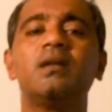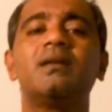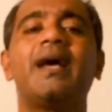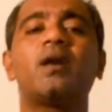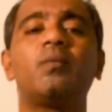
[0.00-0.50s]

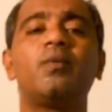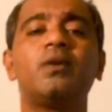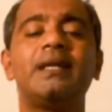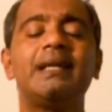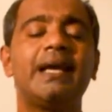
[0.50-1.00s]

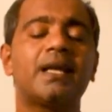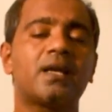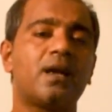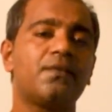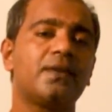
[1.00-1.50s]
narrow-bodied
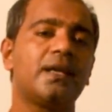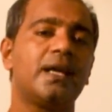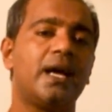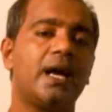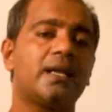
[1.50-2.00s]
aircraft
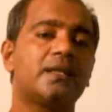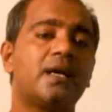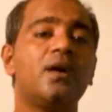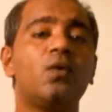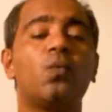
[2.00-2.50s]
and
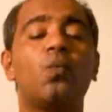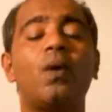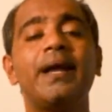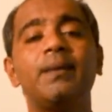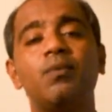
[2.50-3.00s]
the
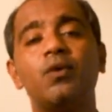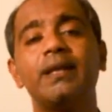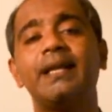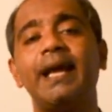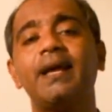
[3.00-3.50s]

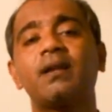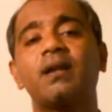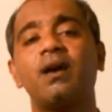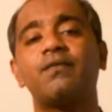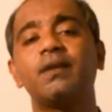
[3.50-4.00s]
wide-bodied
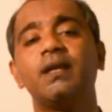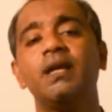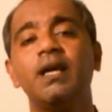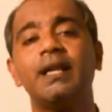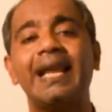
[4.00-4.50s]
aircraft.
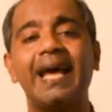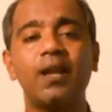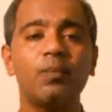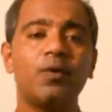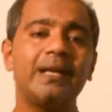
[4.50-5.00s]

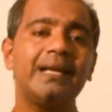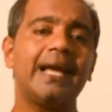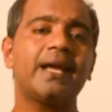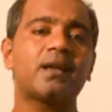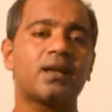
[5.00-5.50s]
Narrow-bodied
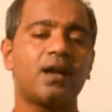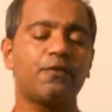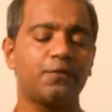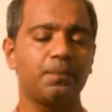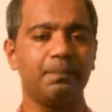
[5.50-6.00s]

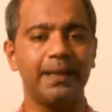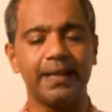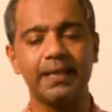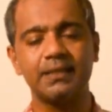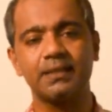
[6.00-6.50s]
aircraft
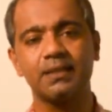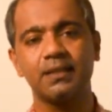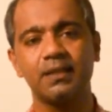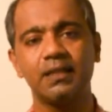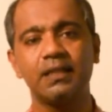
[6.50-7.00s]
means
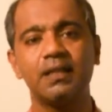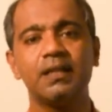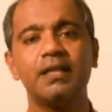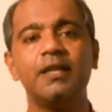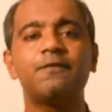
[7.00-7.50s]

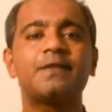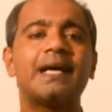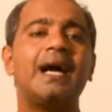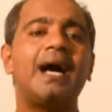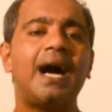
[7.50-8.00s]
if the
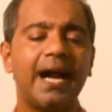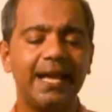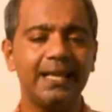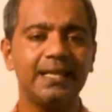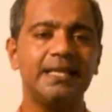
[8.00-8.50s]

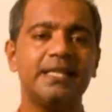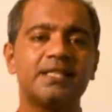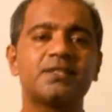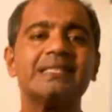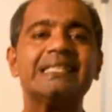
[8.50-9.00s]
aisle
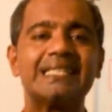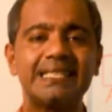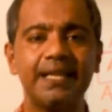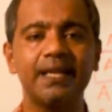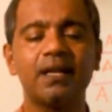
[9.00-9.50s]
is
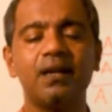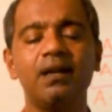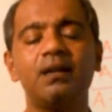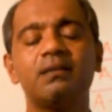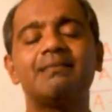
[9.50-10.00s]

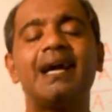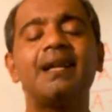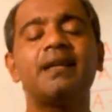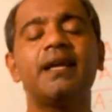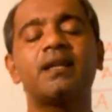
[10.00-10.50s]
single,
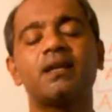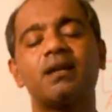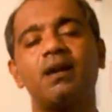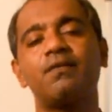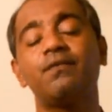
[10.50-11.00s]
that
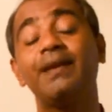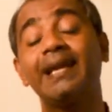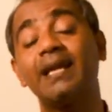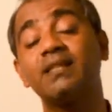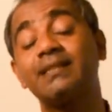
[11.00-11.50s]
aircraft we
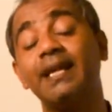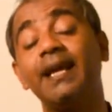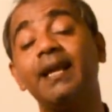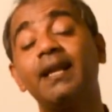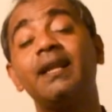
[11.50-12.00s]
can
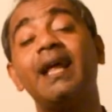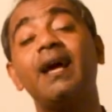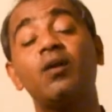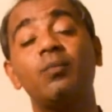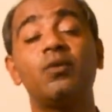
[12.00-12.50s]
say
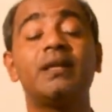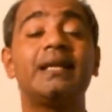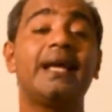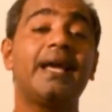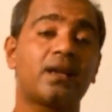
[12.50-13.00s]

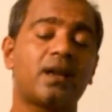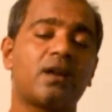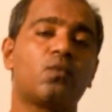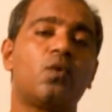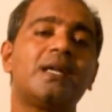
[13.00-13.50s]
narrow-bodied
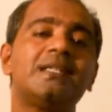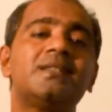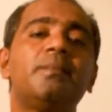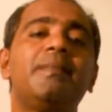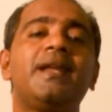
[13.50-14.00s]
aircraft. What is
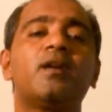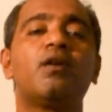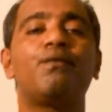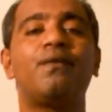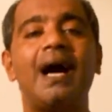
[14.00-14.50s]
the meaning
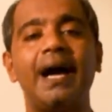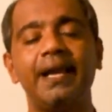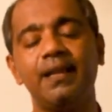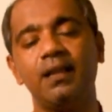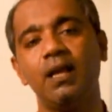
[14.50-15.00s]
of aisle?